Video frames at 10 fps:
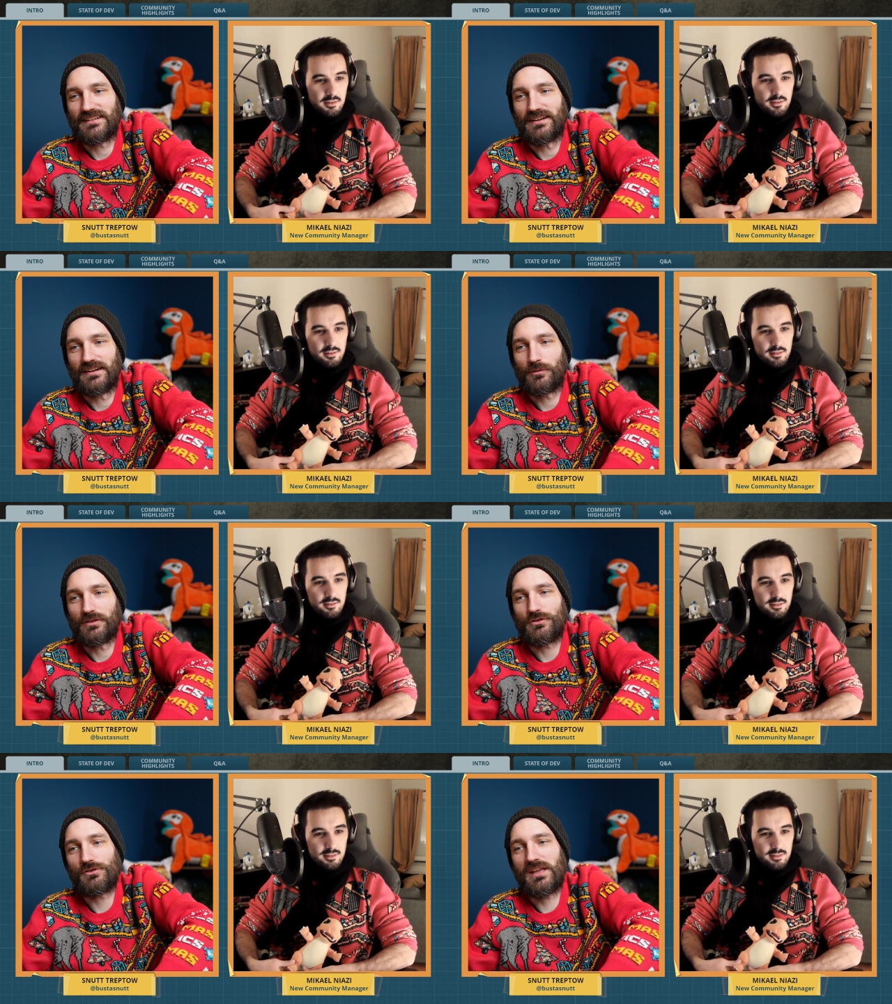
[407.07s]
Speaker 1: uh,
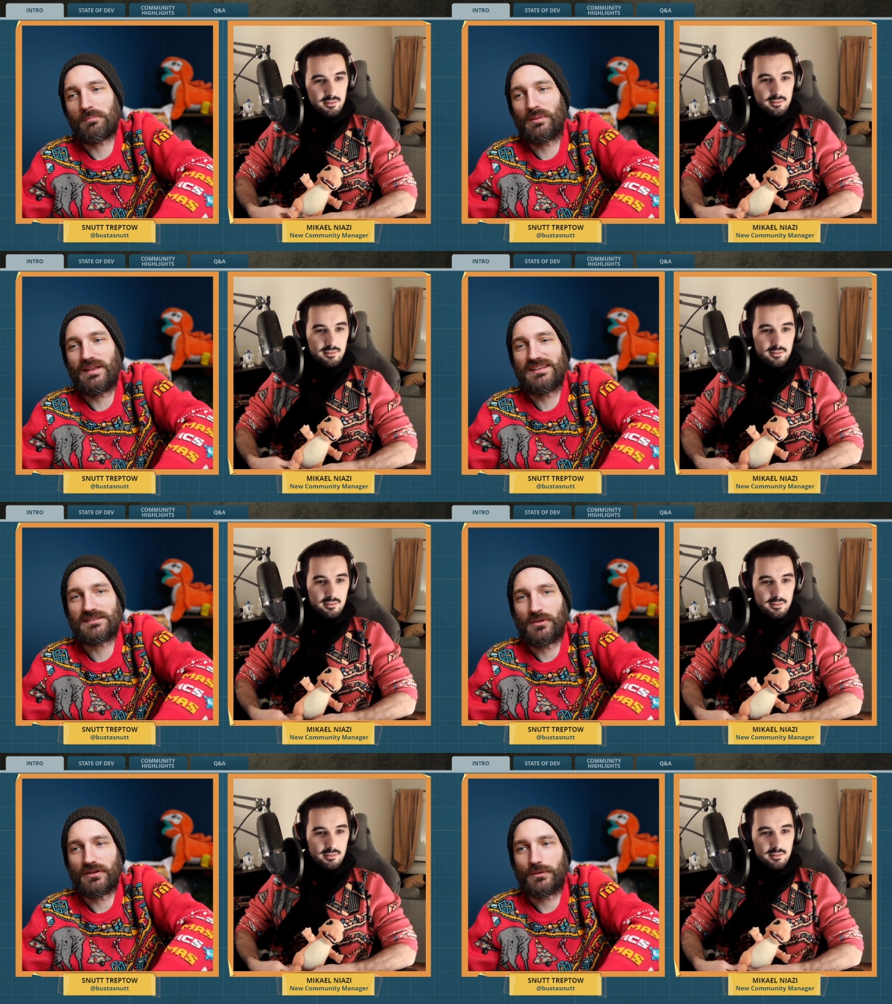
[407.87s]
well, you can't place
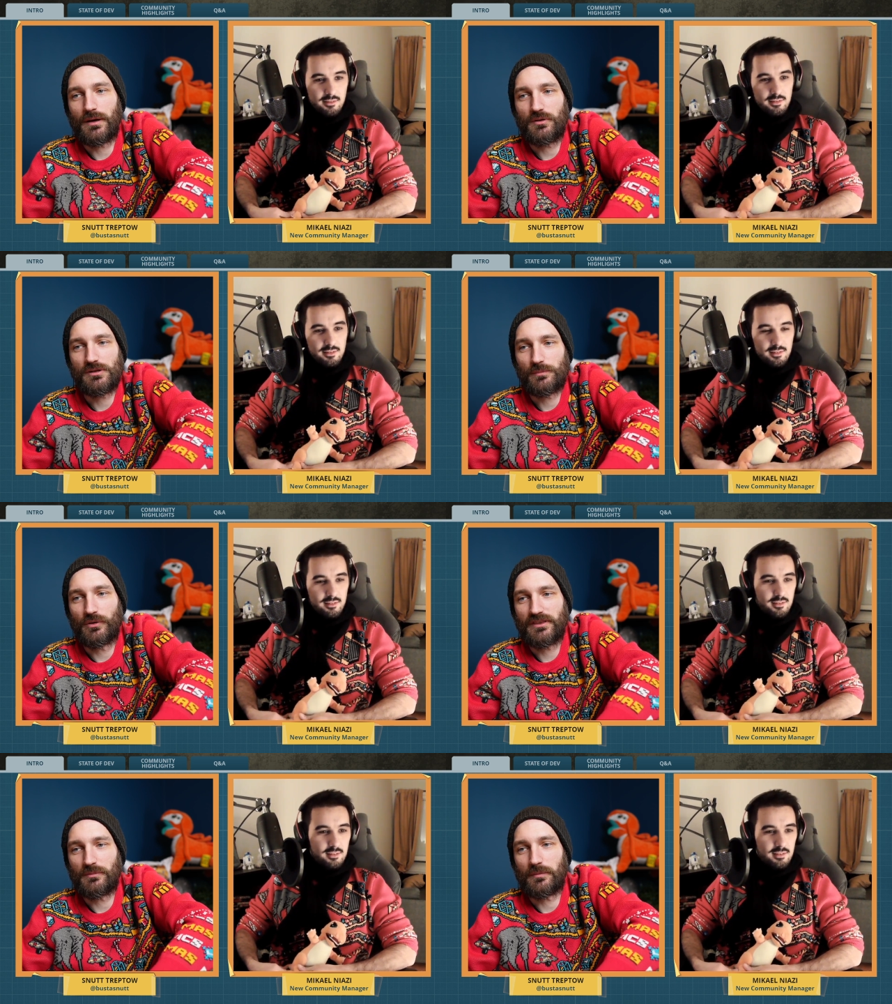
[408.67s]
them on the ground, but you can
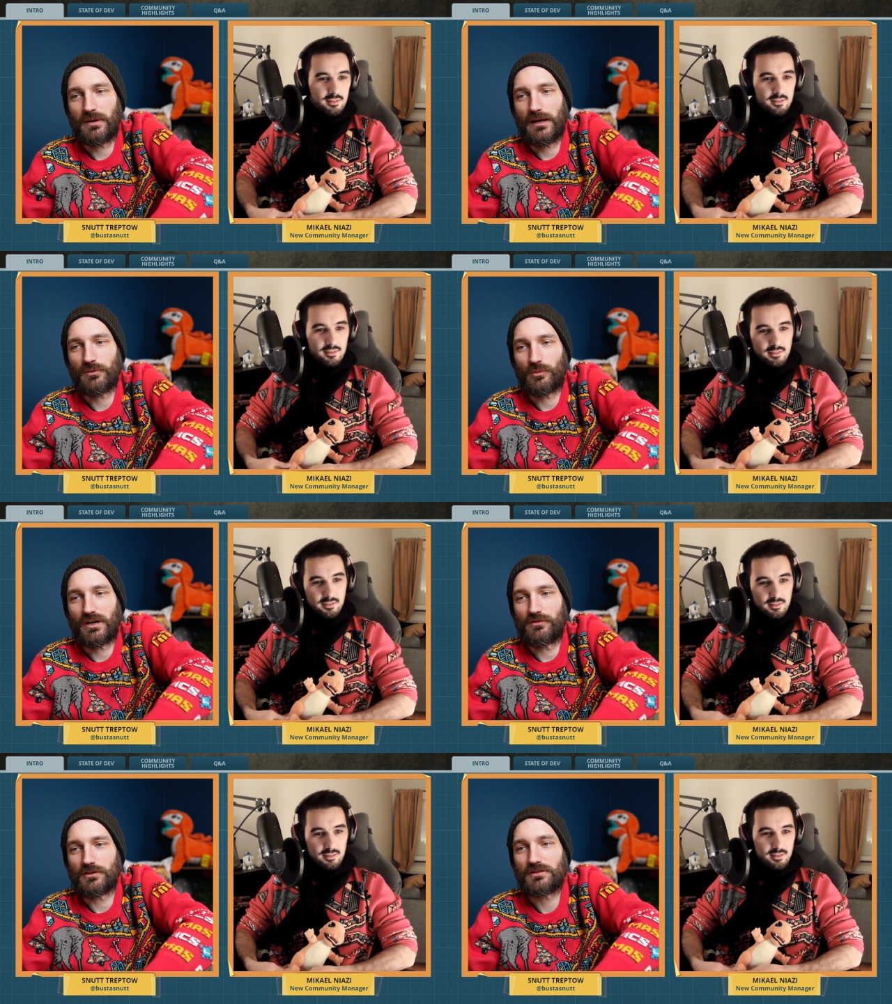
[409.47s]
put them on pipes
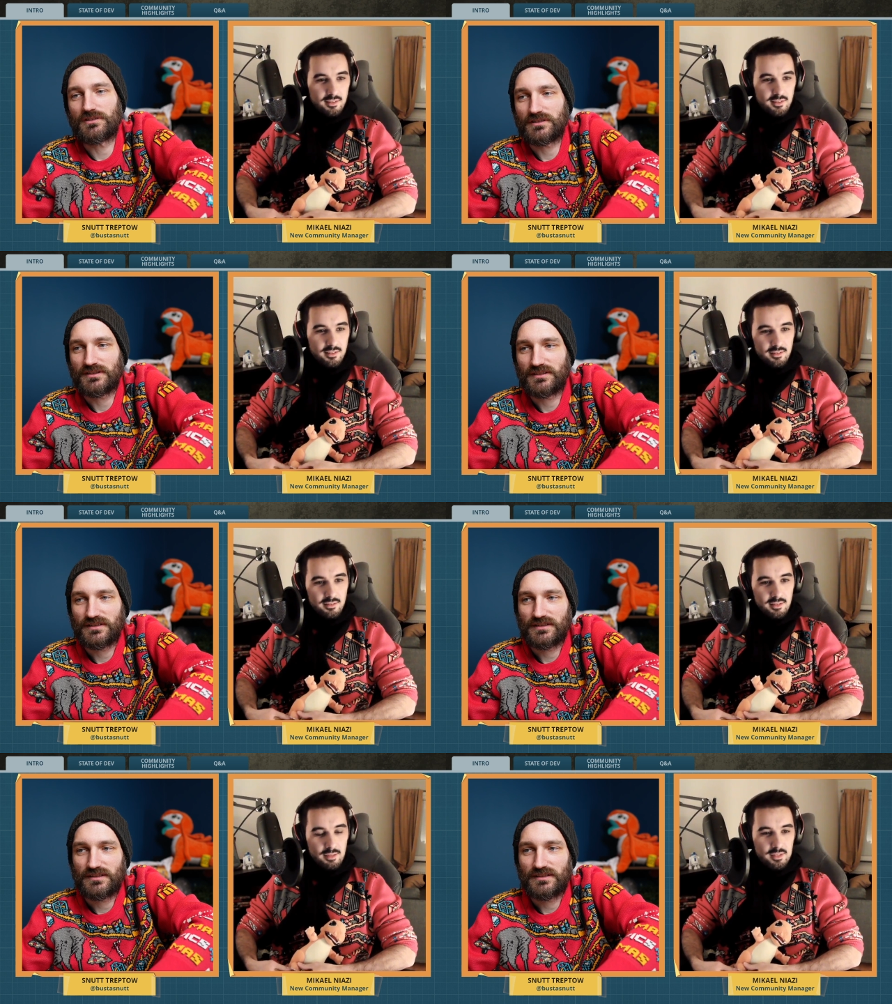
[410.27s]
Speaker 2: wherever.
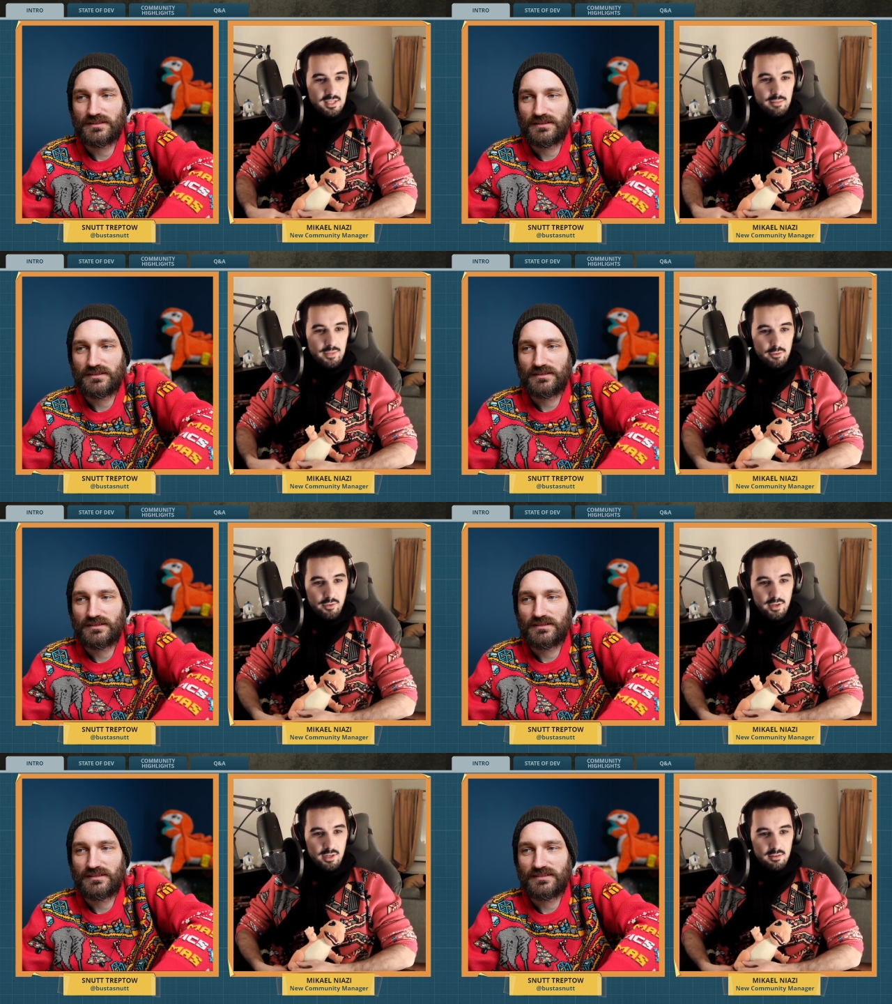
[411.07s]
I'm digging my
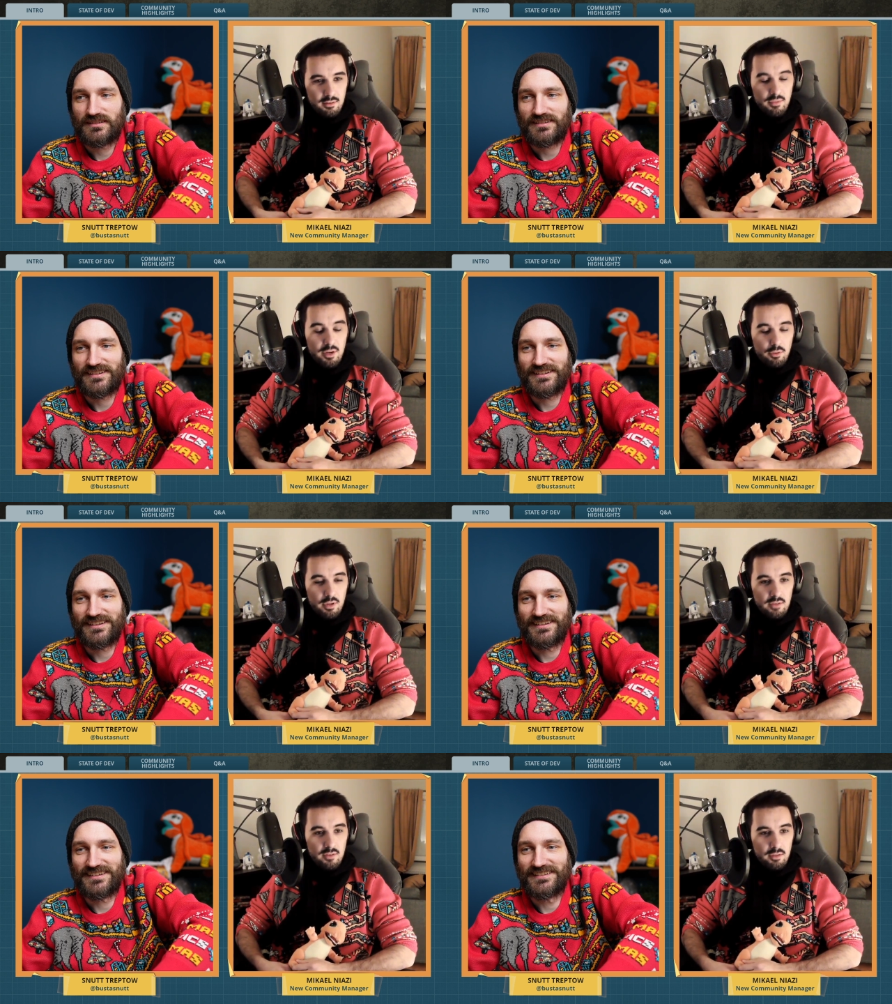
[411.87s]
own grave, yeah,
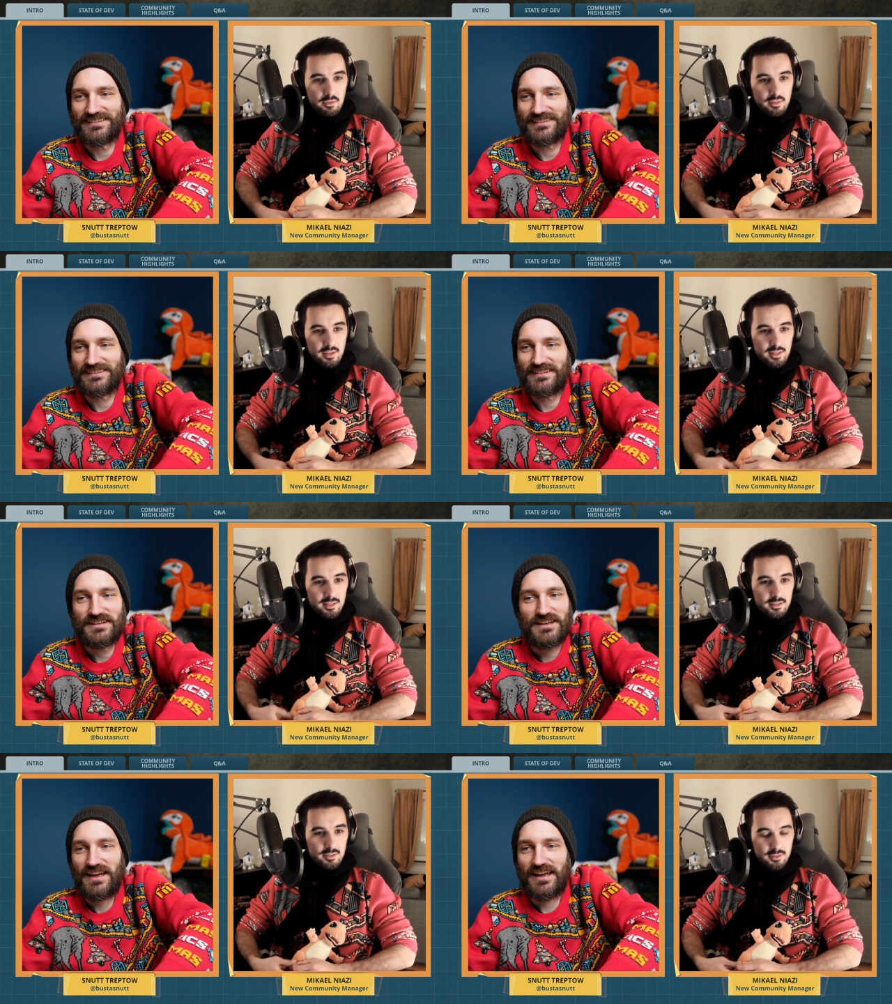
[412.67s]
own grave here. What the
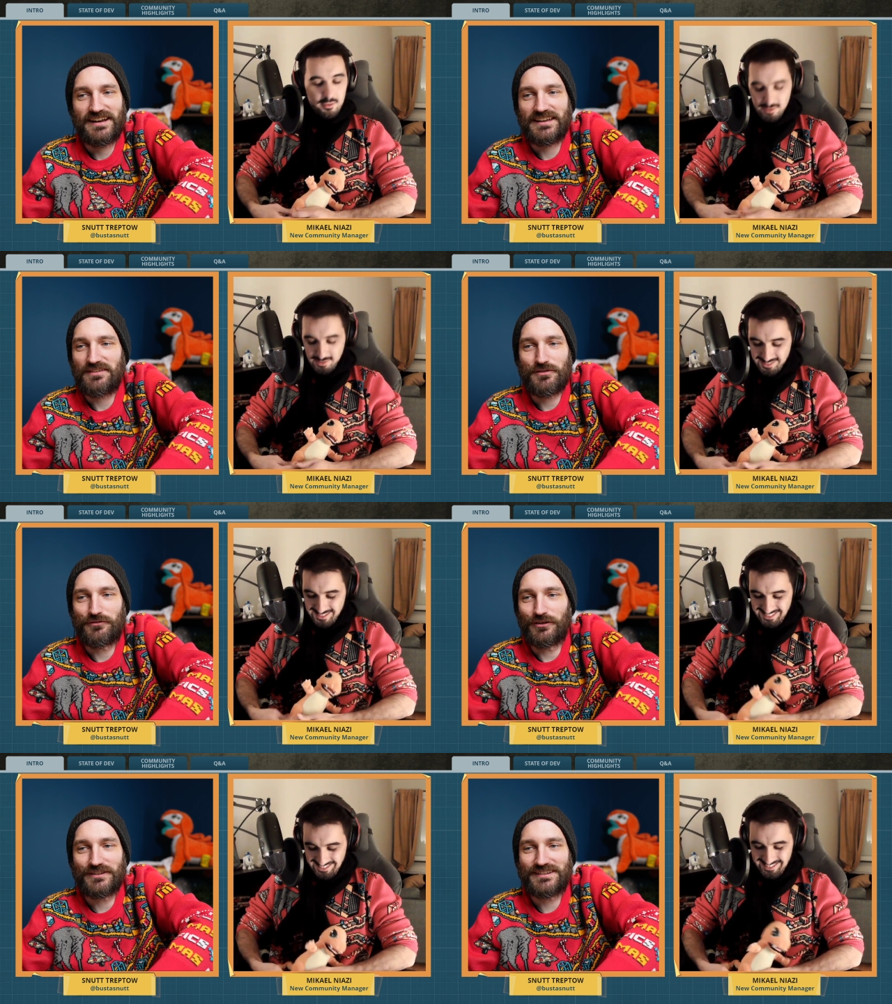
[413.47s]
hell? Hannah gave
Speaker 1: you
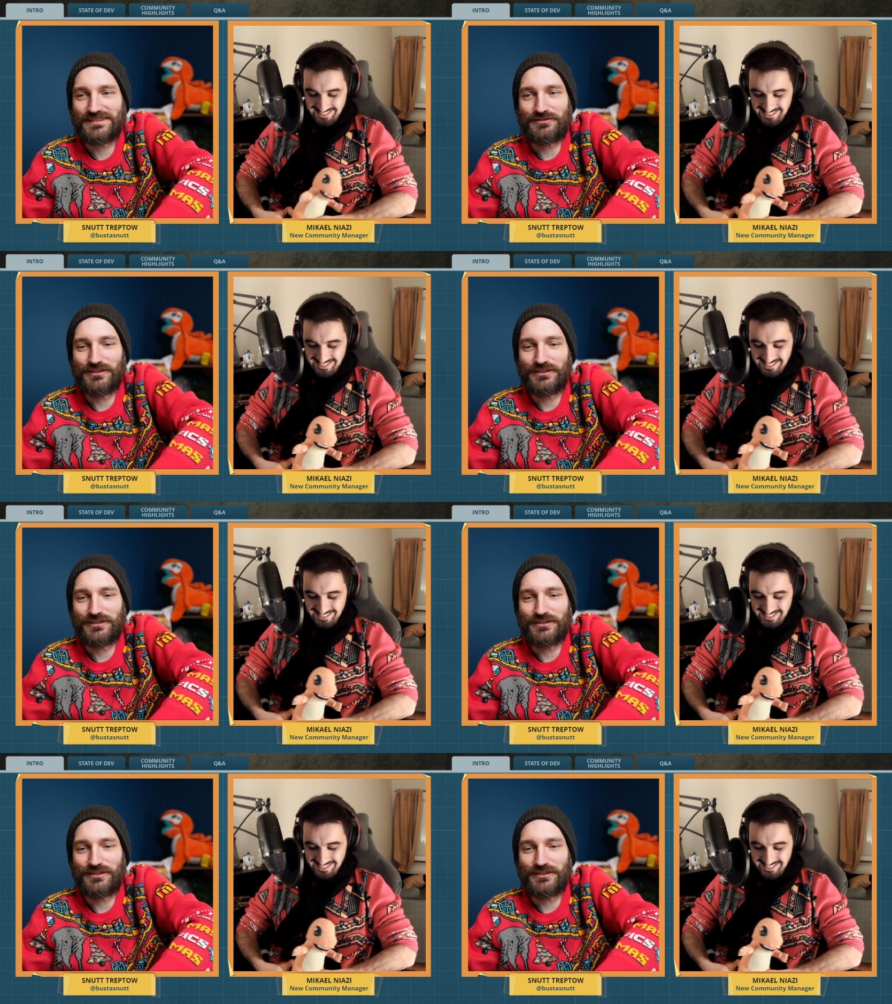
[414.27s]
false